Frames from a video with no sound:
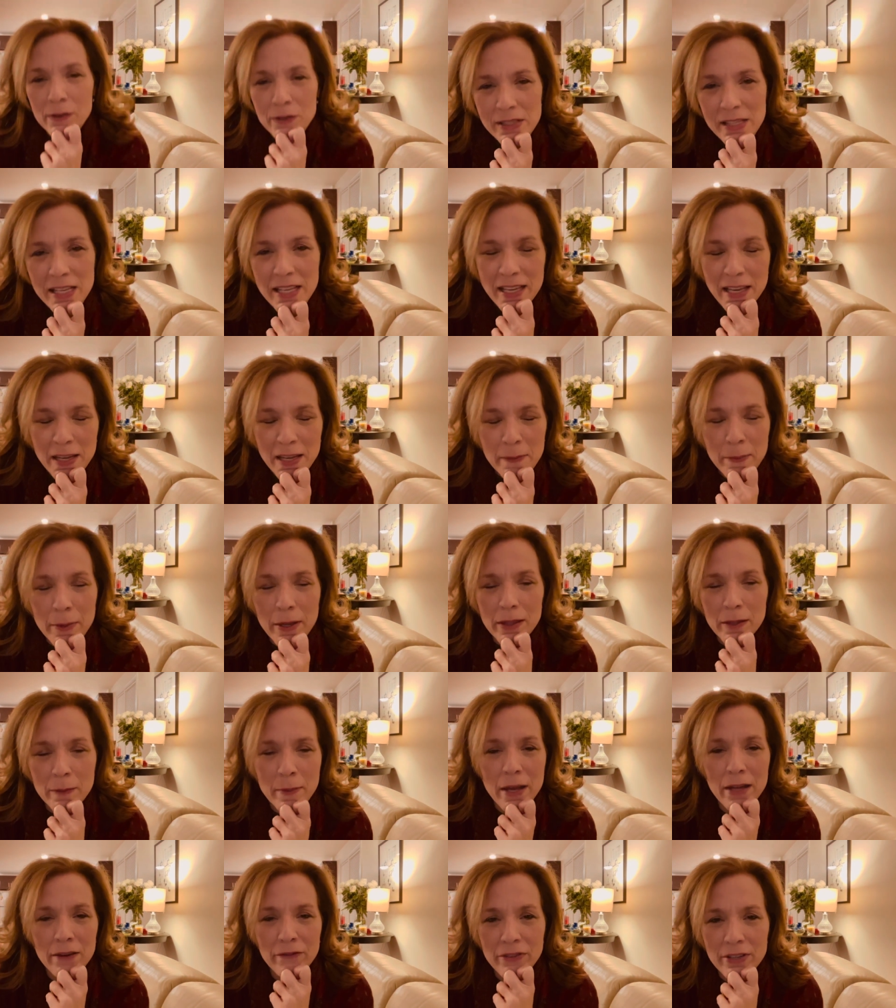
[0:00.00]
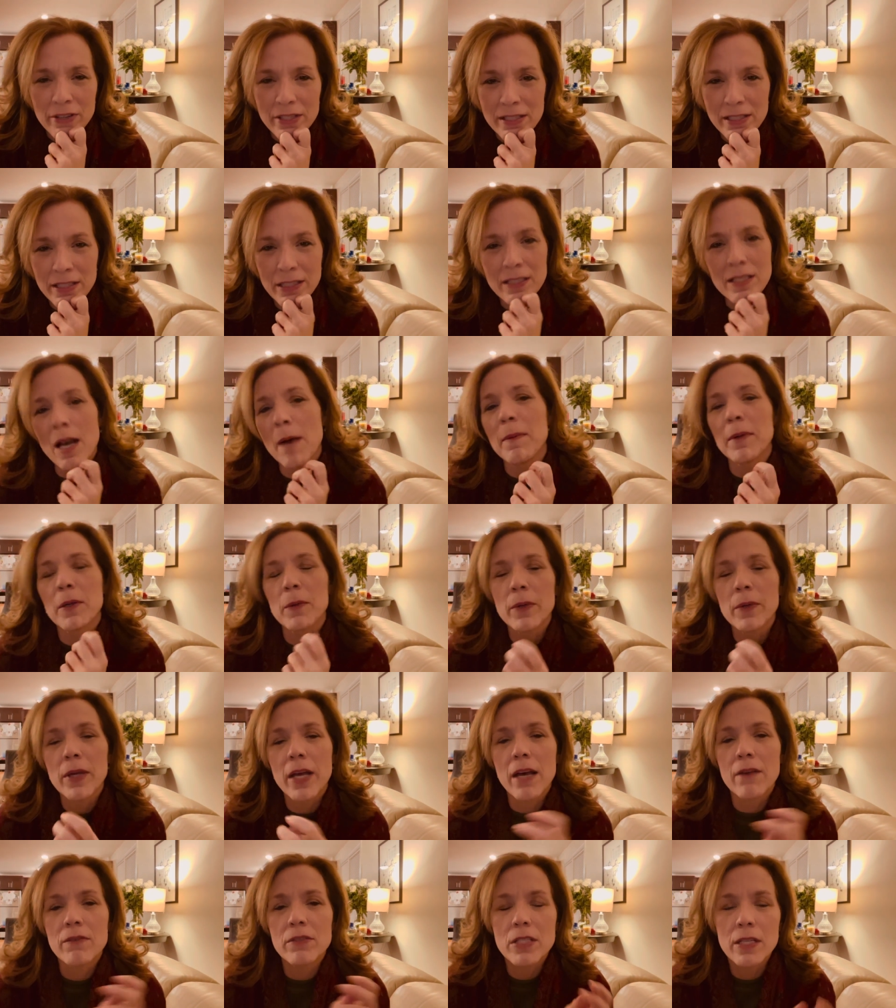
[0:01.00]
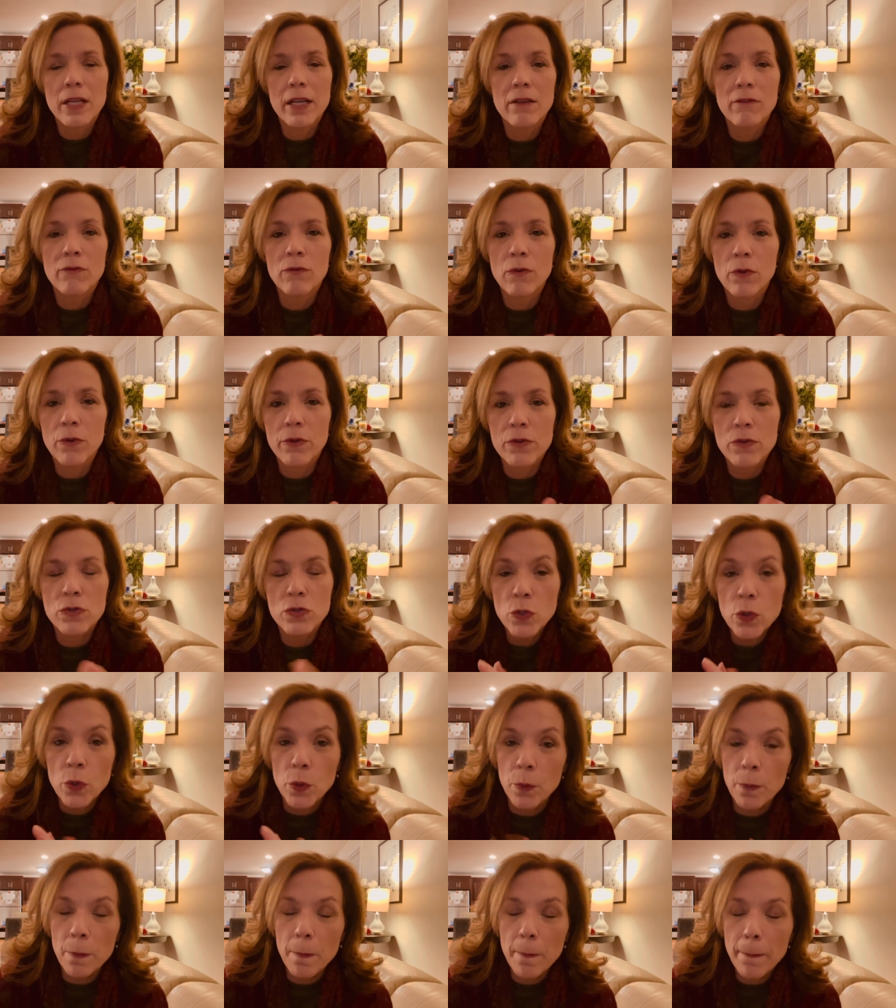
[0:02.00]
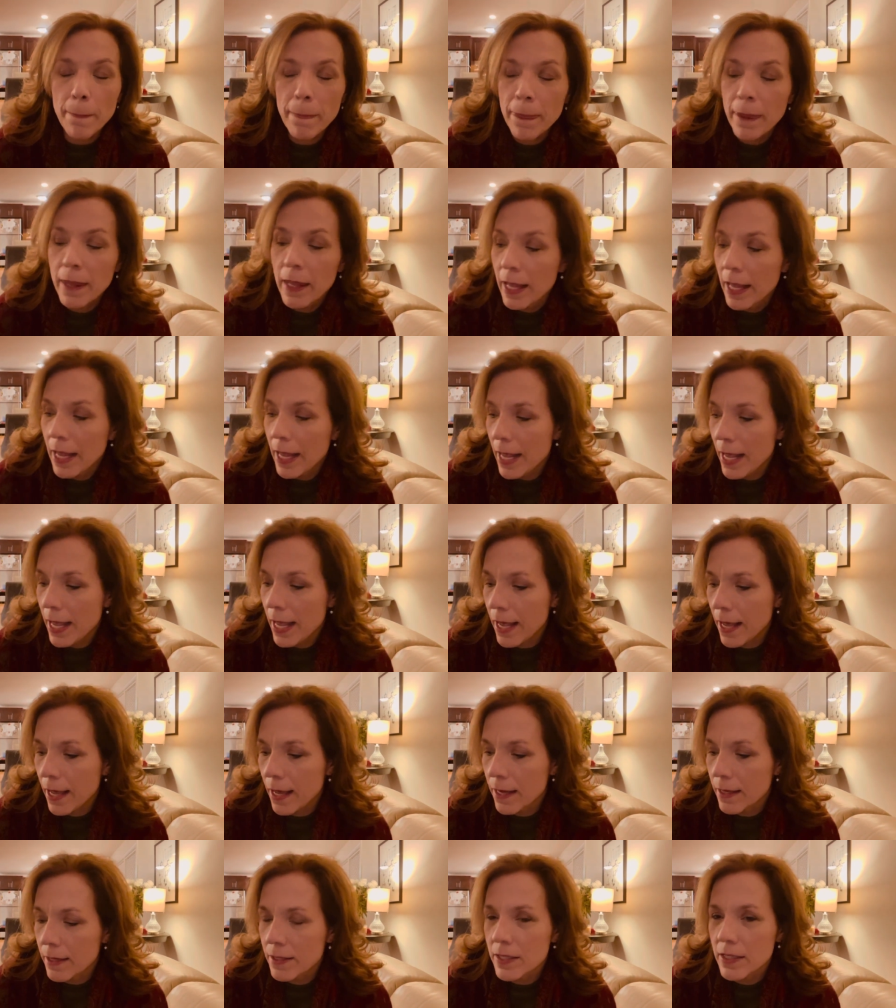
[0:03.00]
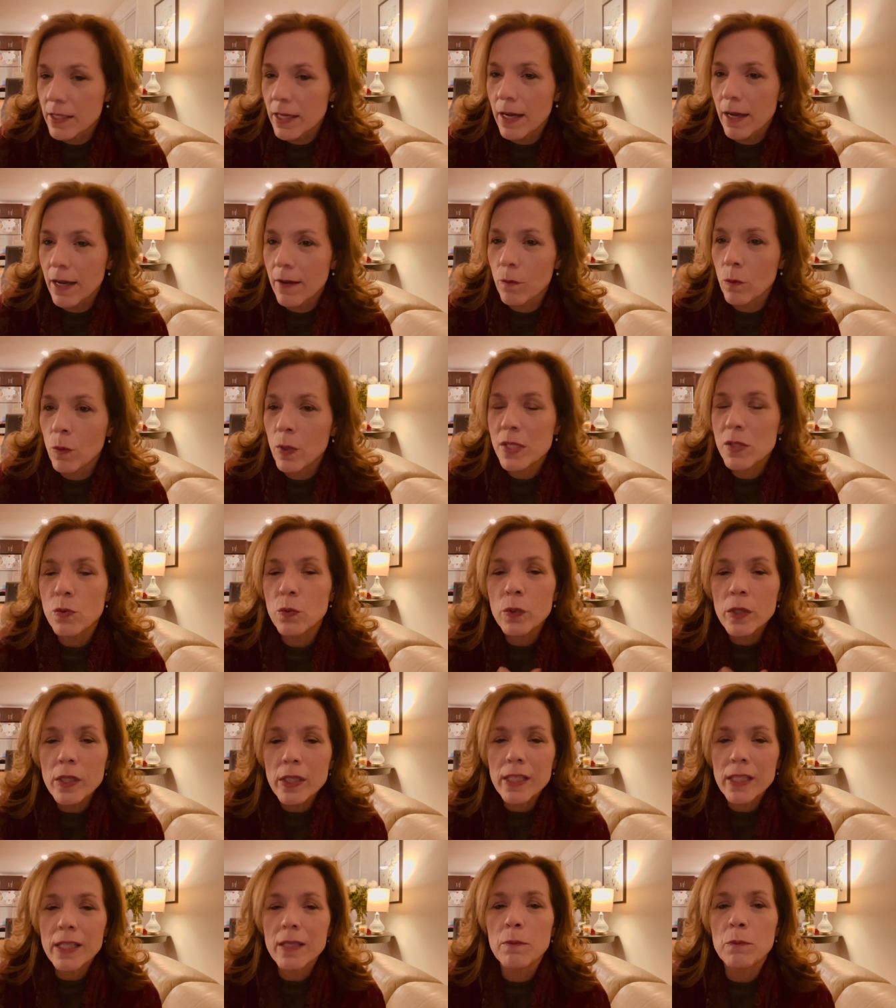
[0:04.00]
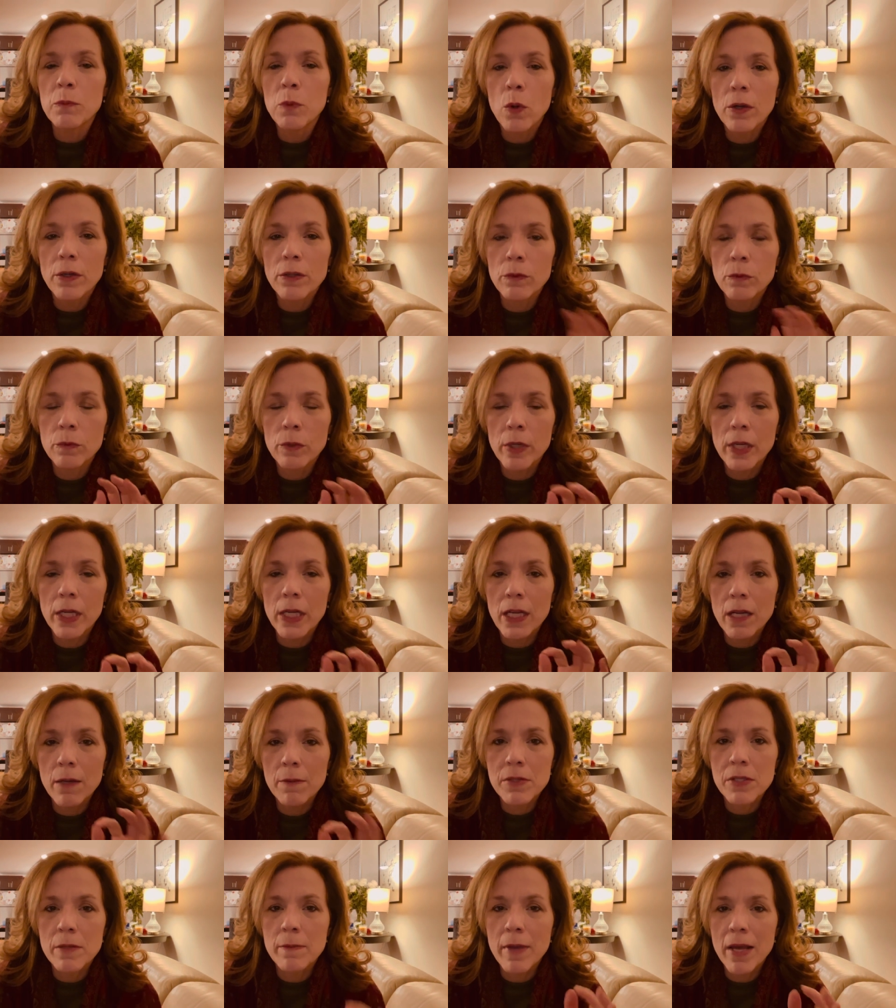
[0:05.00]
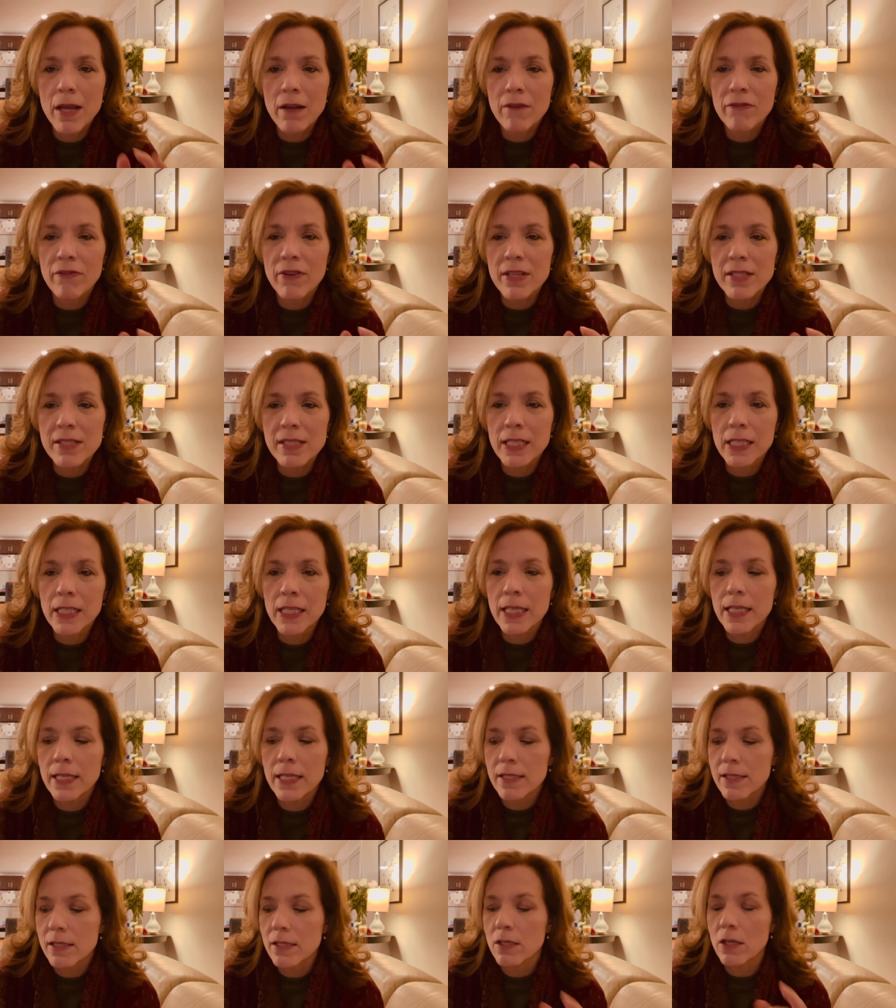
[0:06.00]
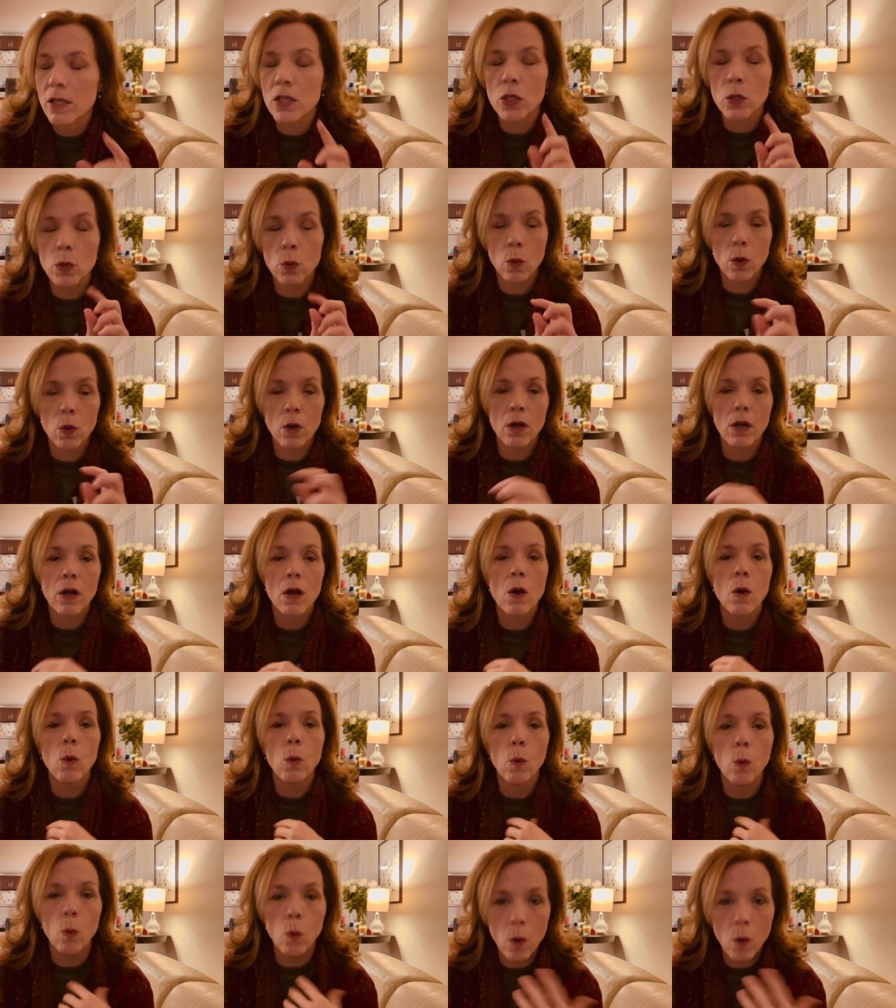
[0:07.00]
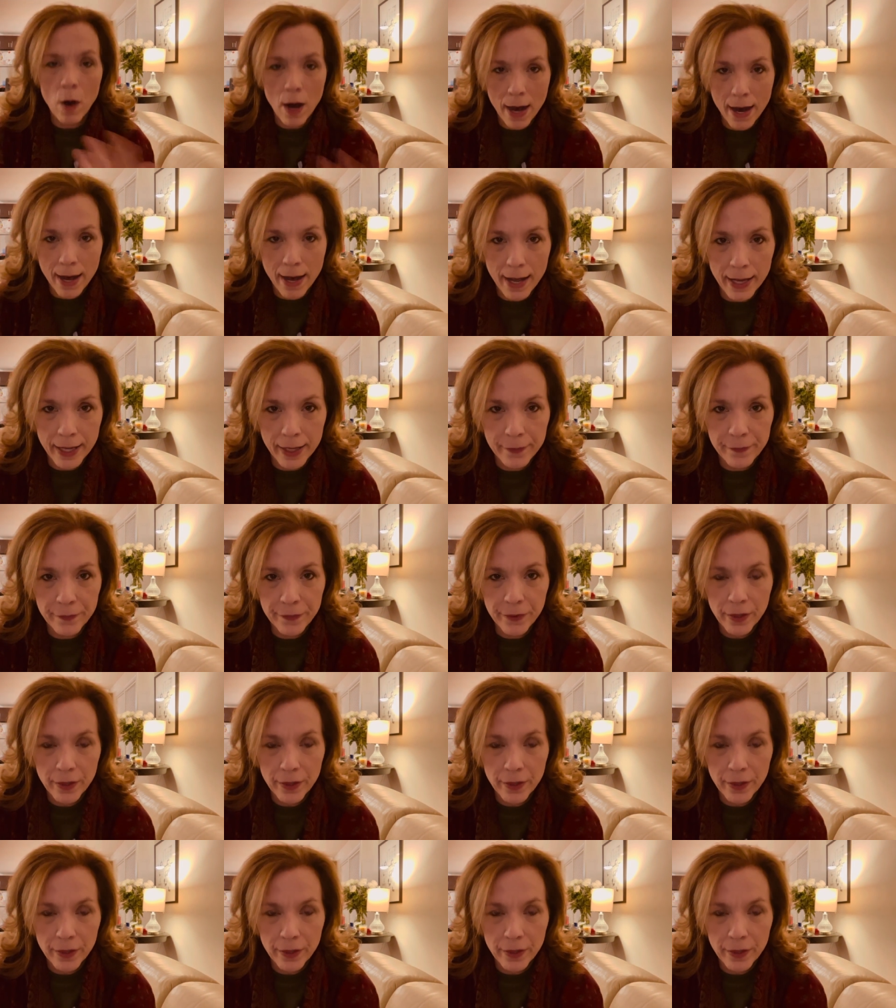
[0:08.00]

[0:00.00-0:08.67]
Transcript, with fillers: thinking about the manifesting topic we have tonight for the Zoom and what's really important when it comes to manifesting is your why.